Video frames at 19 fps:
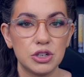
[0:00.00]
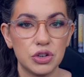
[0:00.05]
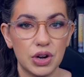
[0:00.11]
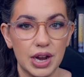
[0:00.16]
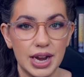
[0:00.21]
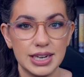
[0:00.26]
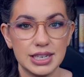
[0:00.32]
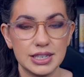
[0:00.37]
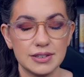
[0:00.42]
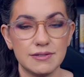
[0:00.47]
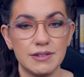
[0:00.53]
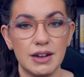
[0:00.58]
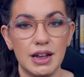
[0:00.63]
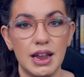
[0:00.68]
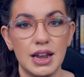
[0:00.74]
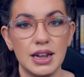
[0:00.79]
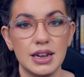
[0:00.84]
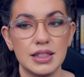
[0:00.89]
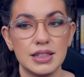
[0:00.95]
trying to
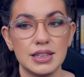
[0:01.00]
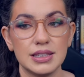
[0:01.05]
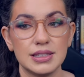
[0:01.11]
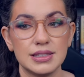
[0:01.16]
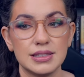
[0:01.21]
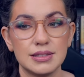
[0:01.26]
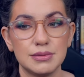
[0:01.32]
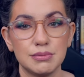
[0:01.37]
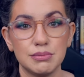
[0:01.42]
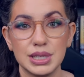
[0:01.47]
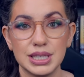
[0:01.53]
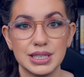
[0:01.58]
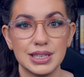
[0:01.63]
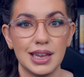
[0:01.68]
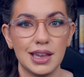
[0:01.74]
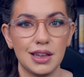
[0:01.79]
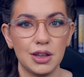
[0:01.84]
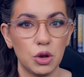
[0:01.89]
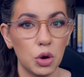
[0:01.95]
find this
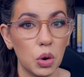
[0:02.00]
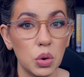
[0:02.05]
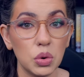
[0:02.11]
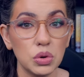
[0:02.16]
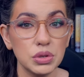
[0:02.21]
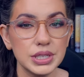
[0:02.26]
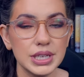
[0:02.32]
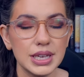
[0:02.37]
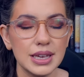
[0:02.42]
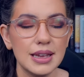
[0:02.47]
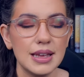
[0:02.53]
missing gold.